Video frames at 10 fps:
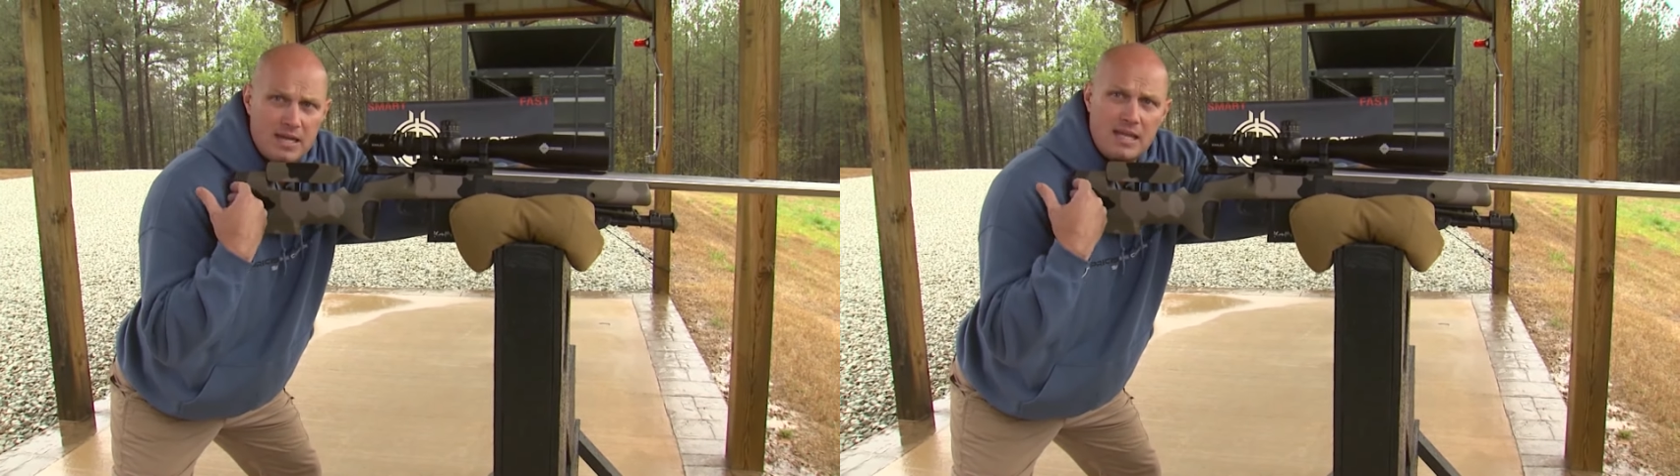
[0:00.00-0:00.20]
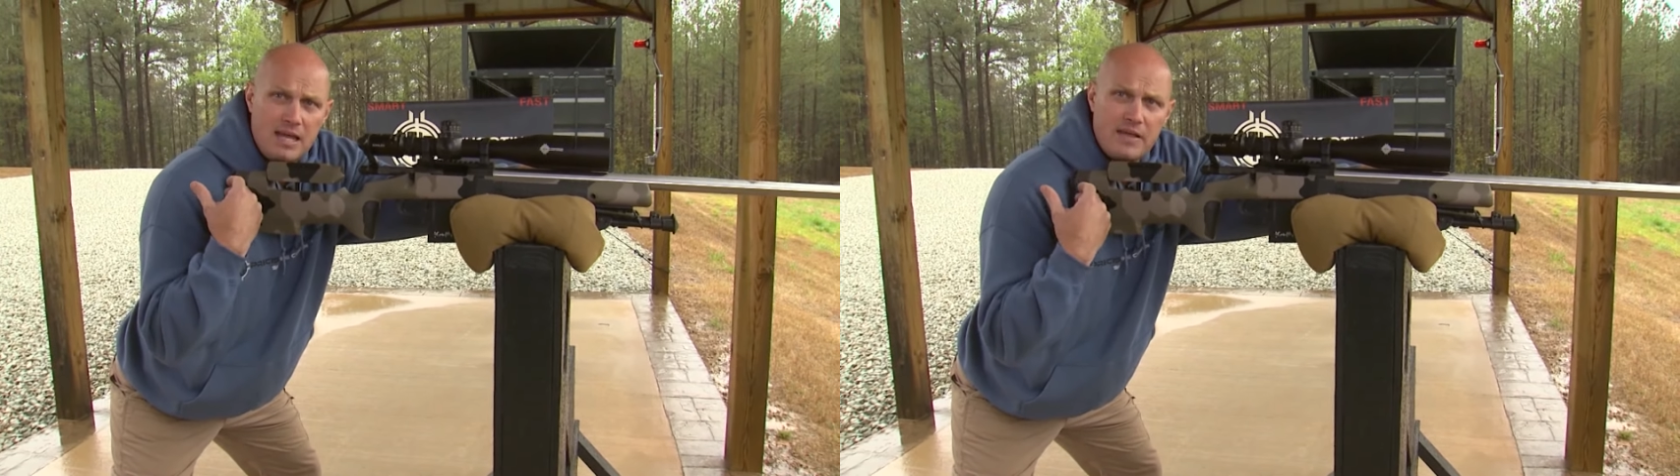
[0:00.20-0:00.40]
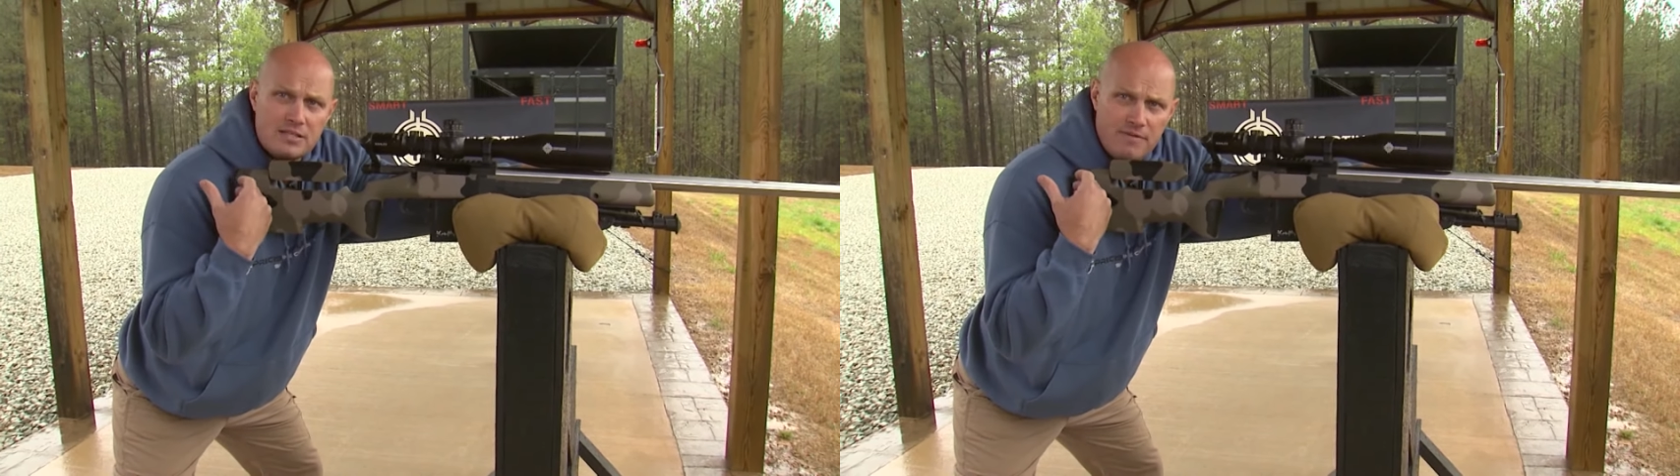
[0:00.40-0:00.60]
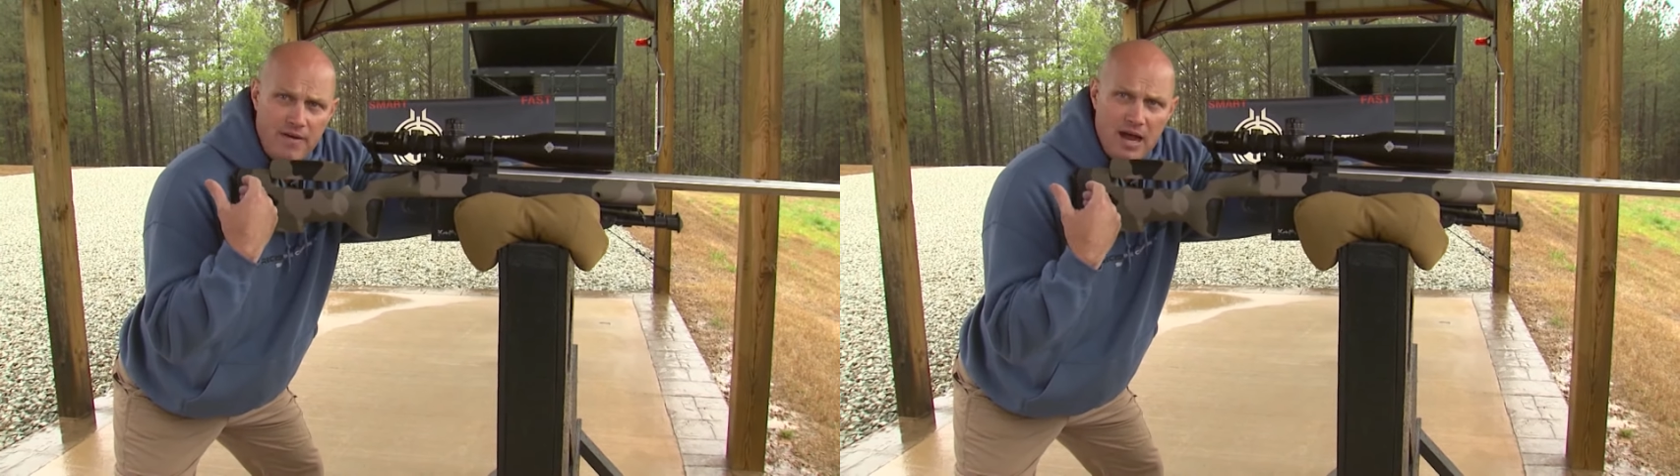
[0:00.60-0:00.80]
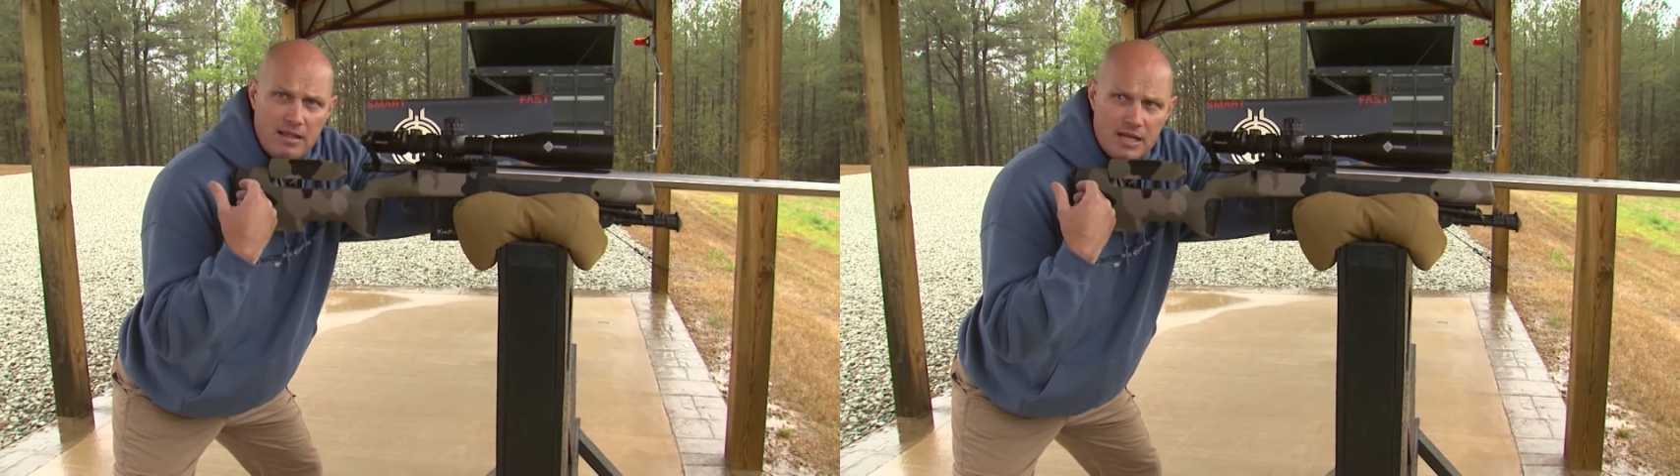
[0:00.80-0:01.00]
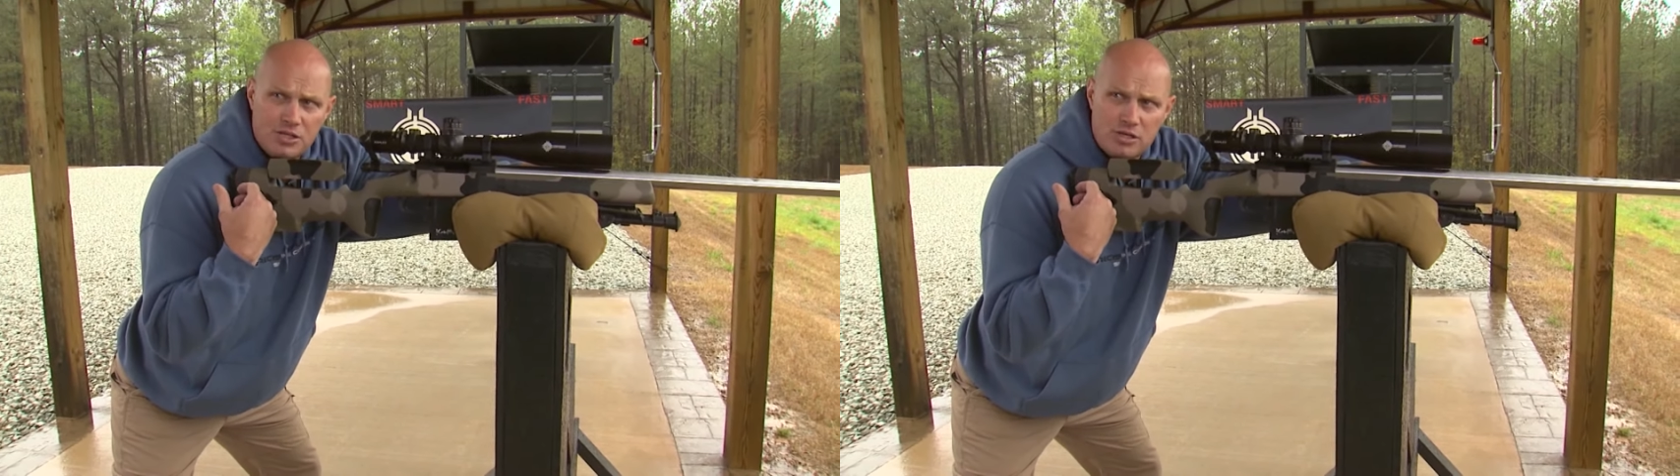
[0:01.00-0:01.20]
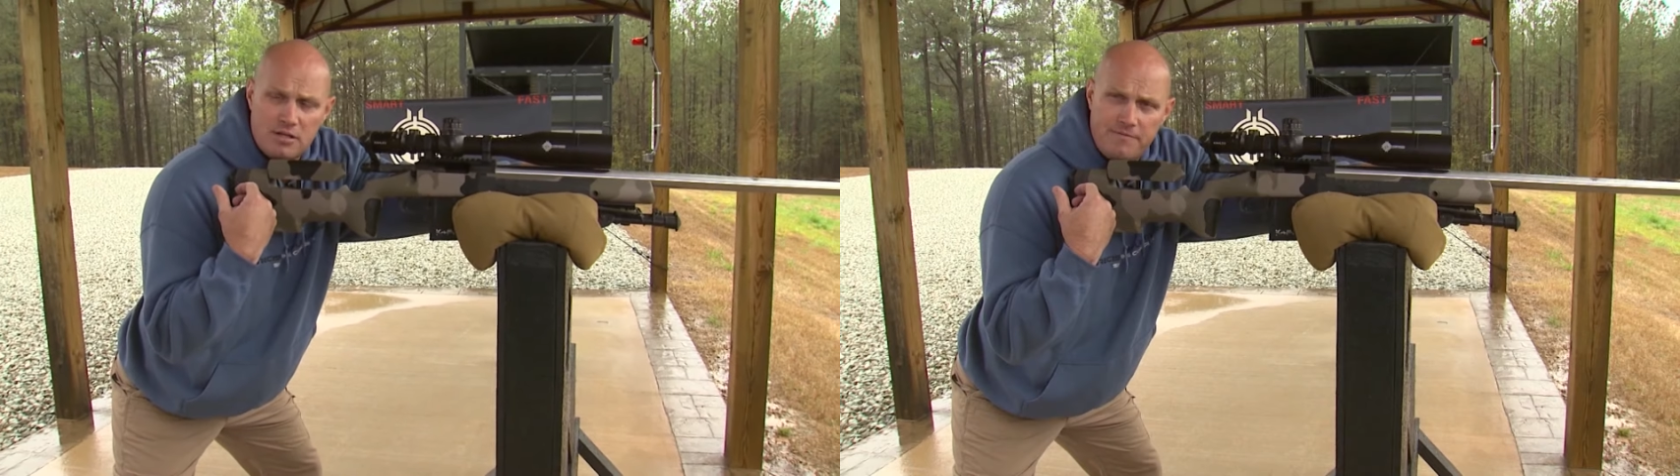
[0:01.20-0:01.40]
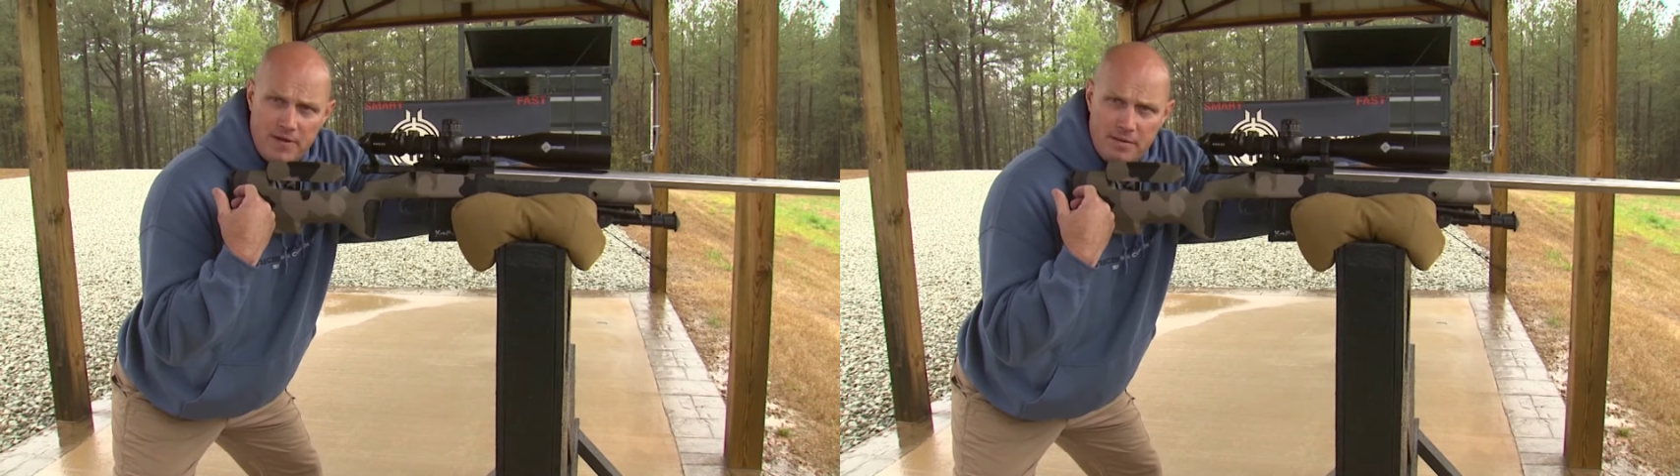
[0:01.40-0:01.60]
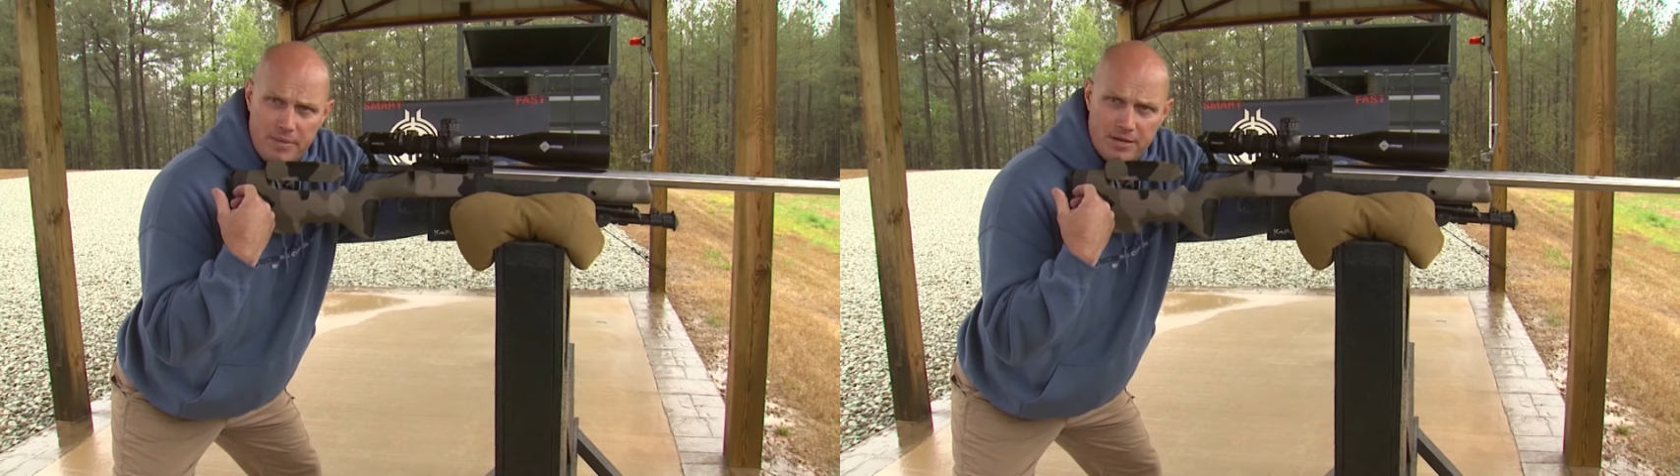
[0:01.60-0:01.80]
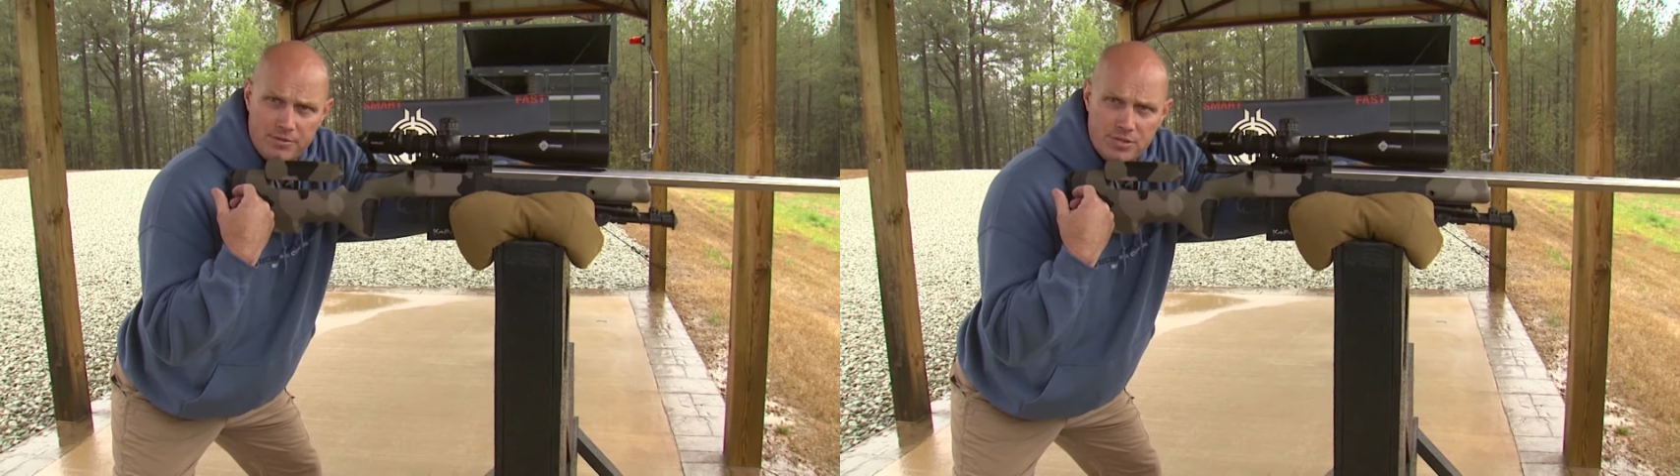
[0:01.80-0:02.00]
Again, that's a violation of the
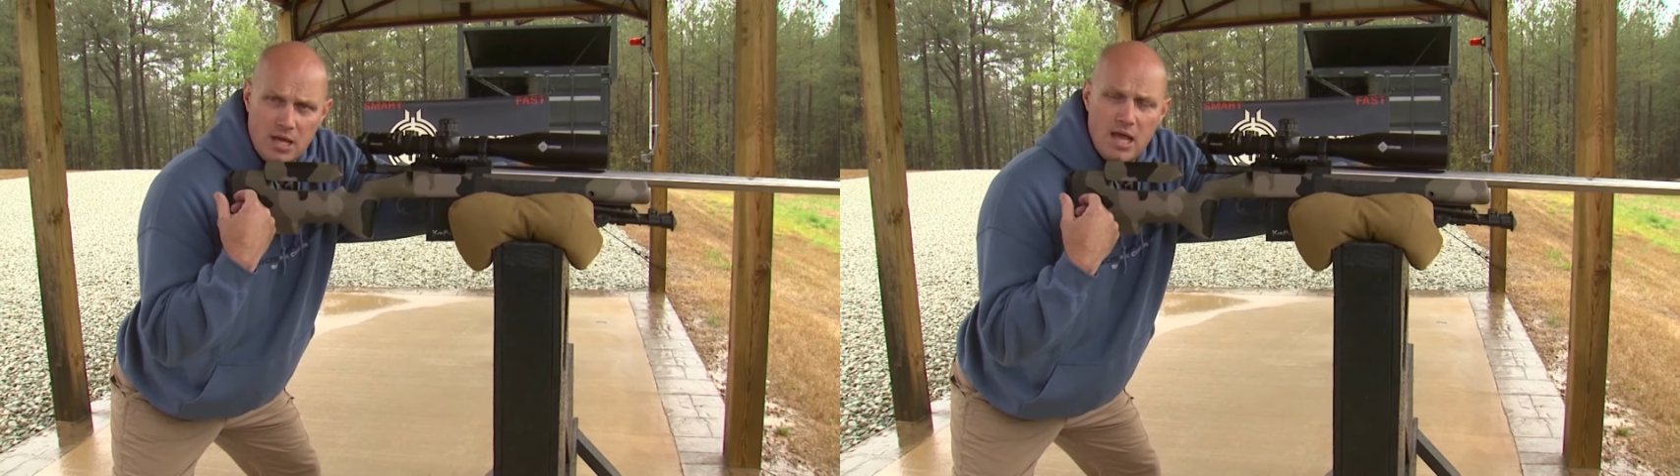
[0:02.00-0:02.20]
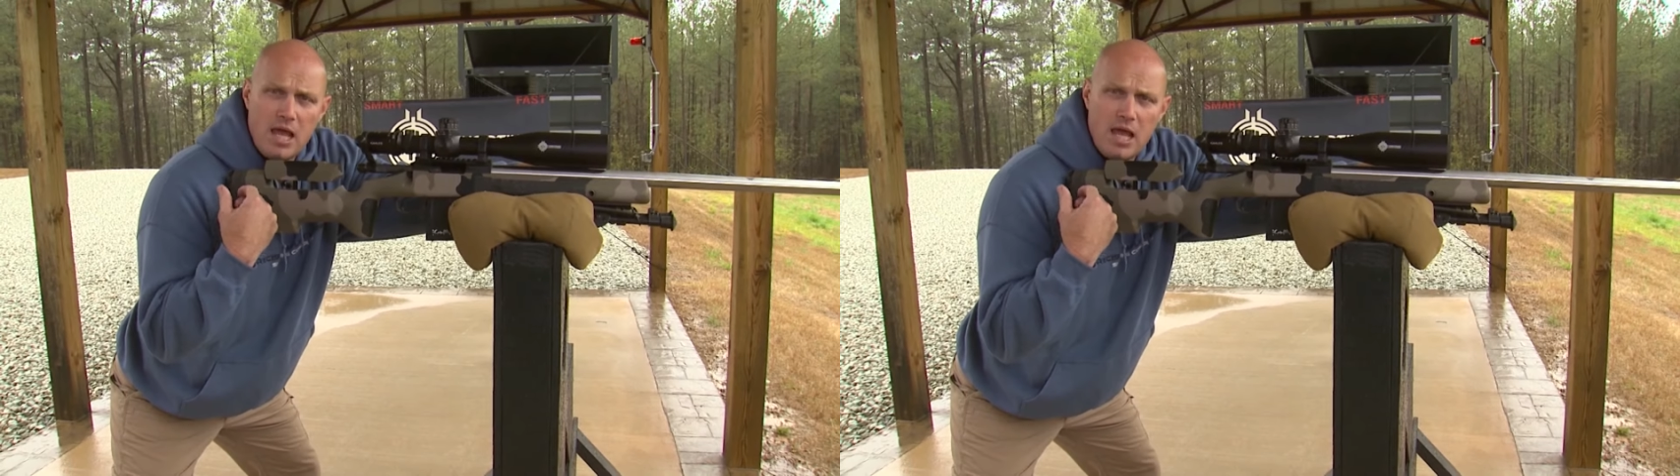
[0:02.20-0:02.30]
fundamentals,